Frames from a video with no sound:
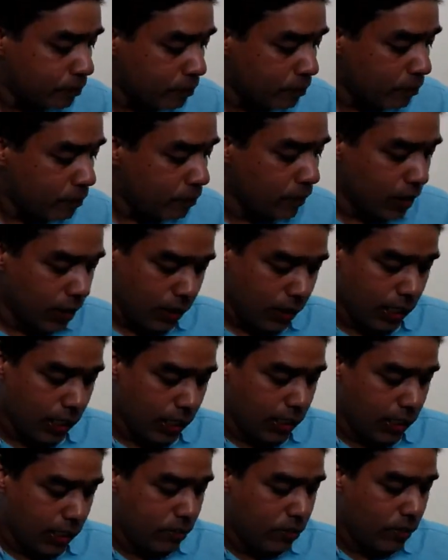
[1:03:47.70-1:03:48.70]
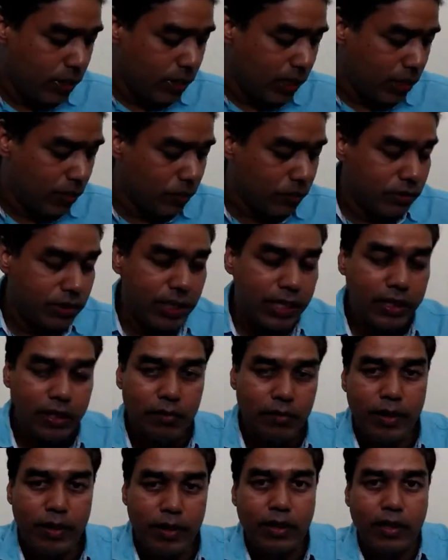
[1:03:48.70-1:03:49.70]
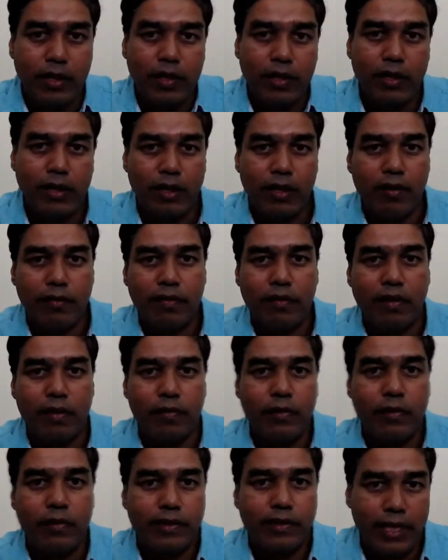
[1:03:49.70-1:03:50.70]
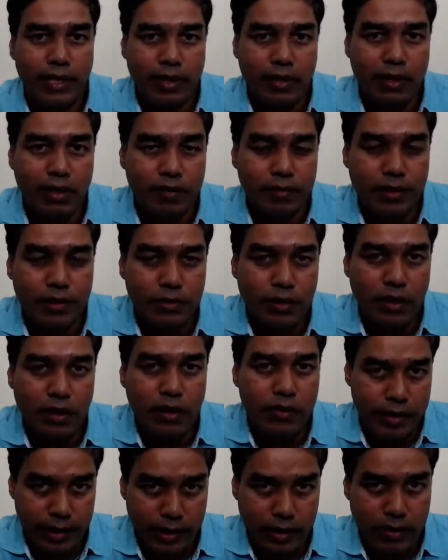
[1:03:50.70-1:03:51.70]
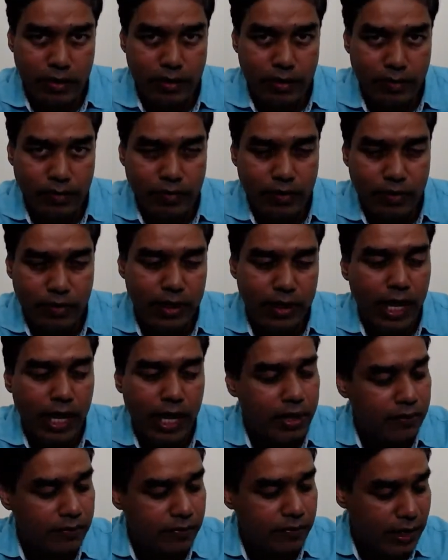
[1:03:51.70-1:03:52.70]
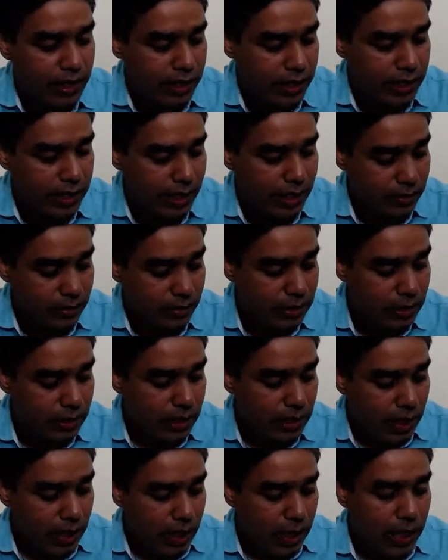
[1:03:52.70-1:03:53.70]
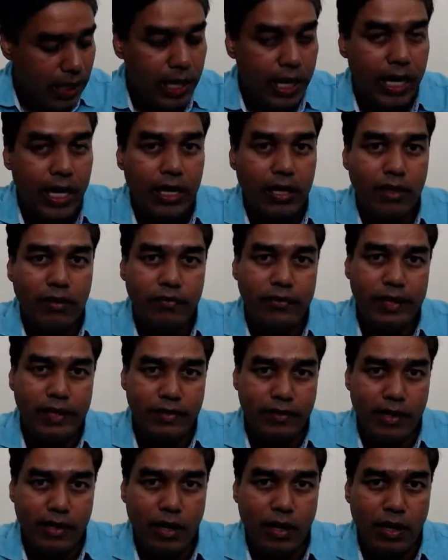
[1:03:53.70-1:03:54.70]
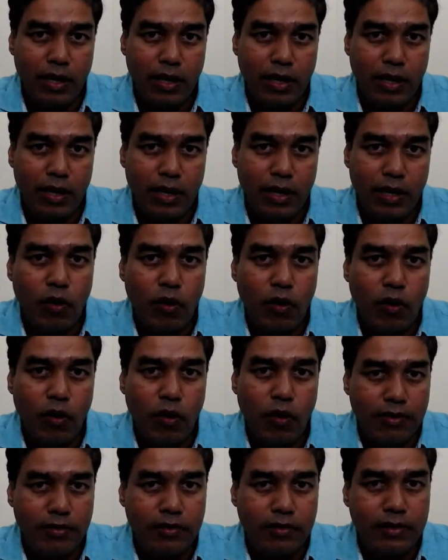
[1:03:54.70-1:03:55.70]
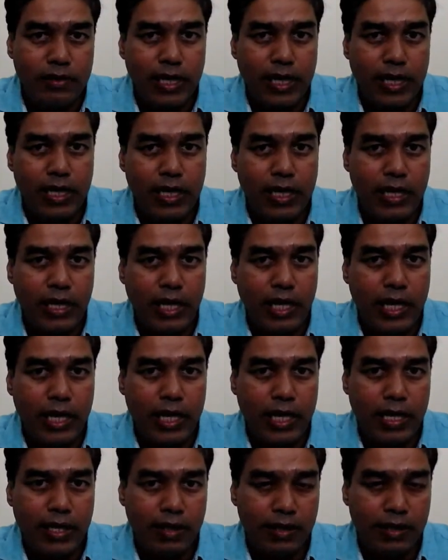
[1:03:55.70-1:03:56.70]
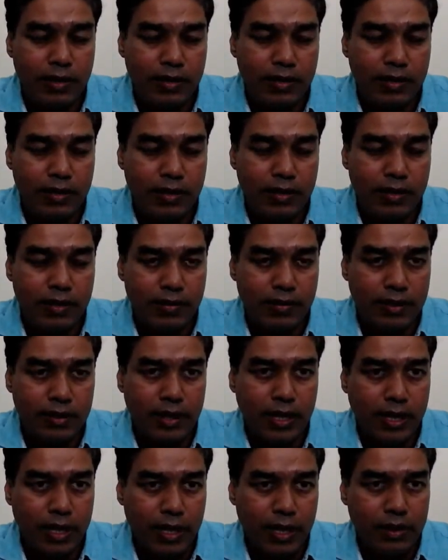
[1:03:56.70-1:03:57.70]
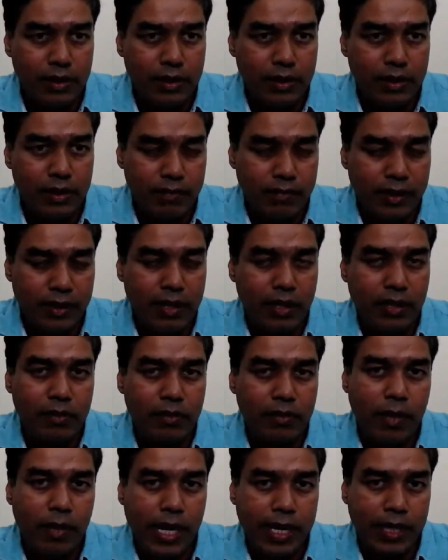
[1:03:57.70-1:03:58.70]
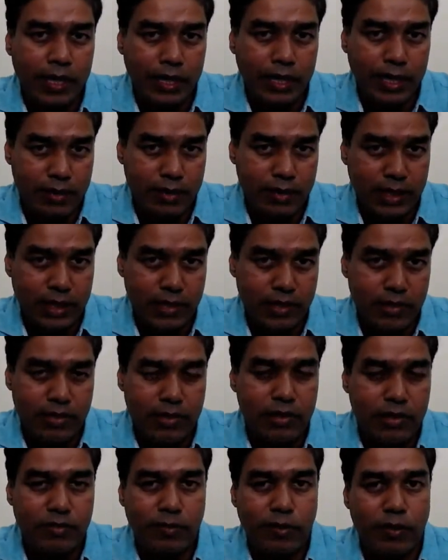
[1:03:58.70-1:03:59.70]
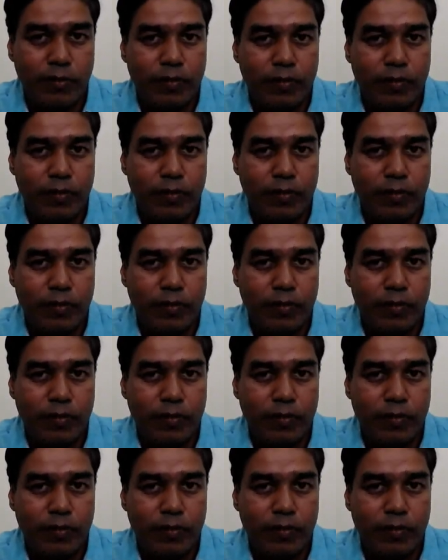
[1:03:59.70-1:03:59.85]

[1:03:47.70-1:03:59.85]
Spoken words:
Yeah, it's 22 centimeter from the center of the solenoid for the high fill case. And if it is a low fill case, then it is the effective magnetizing distance from either